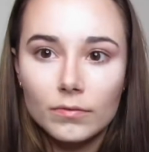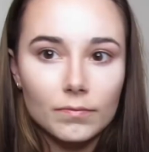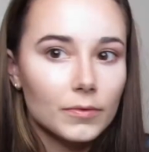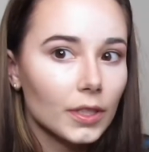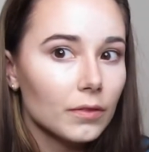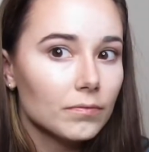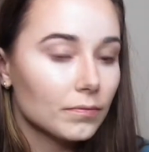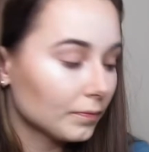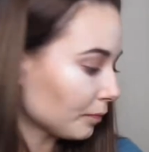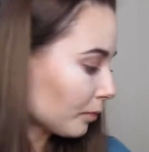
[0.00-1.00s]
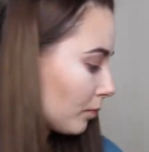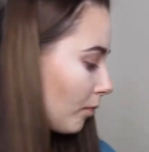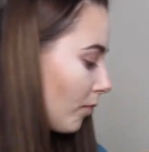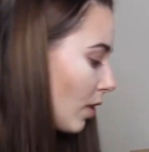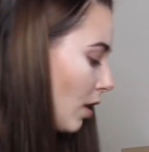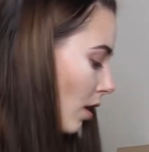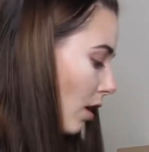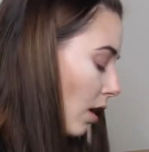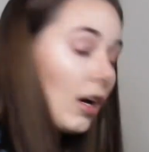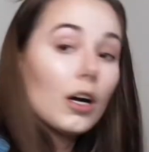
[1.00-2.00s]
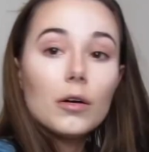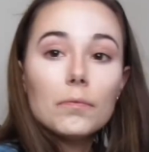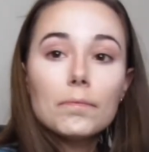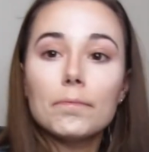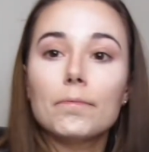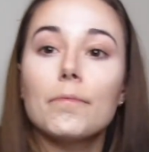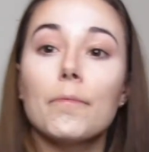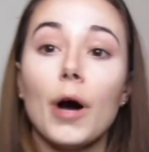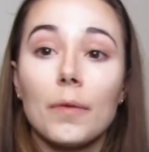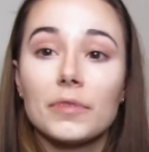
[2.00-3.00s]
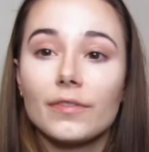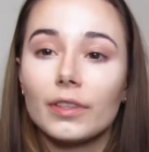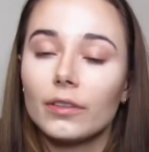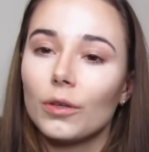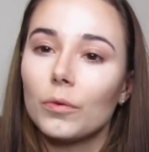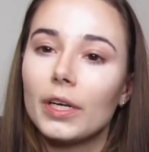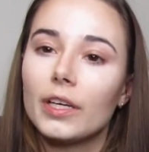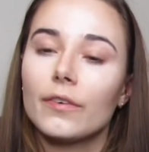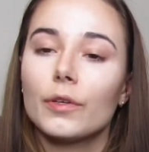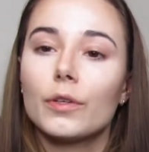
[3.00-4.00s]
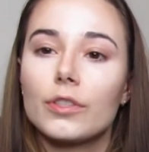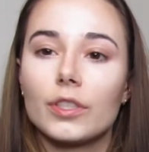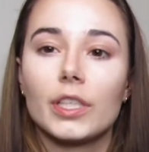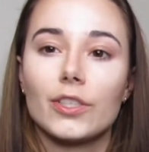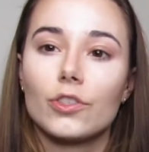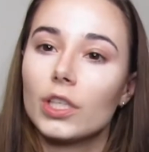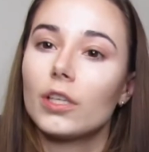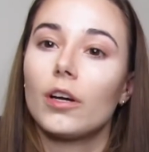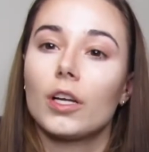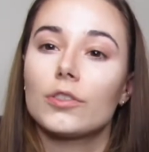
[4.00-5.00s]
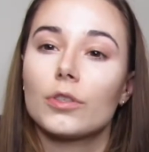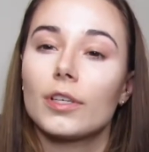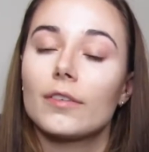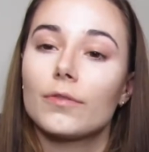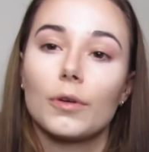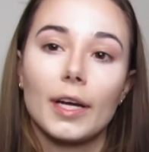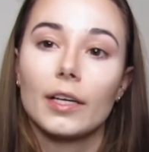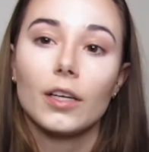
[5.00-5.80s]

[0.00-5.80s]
See? Moms of the little one, if you could just get cheek contour and forehead